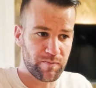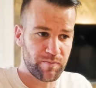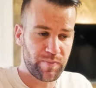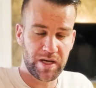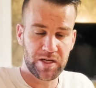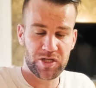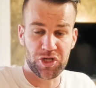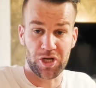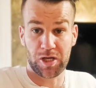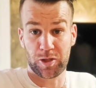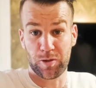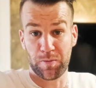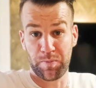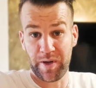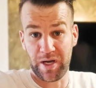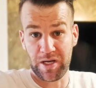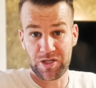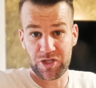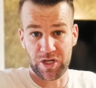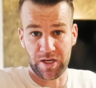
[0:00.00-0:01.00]
paycheck to
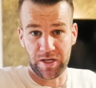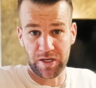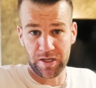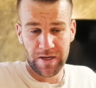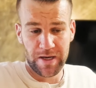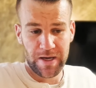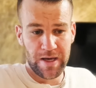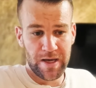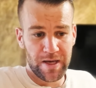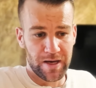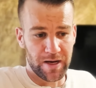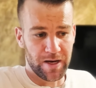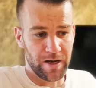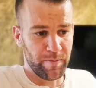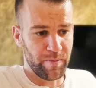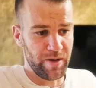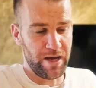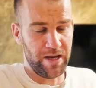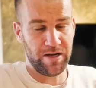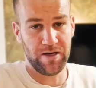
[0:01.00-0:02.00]
paycheck,
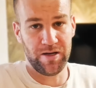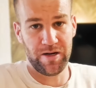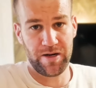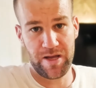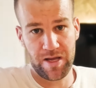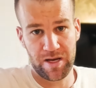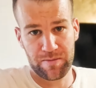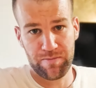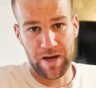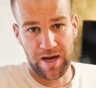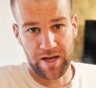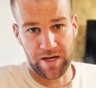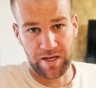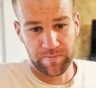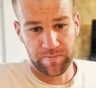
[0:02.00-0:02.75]
um, and earning money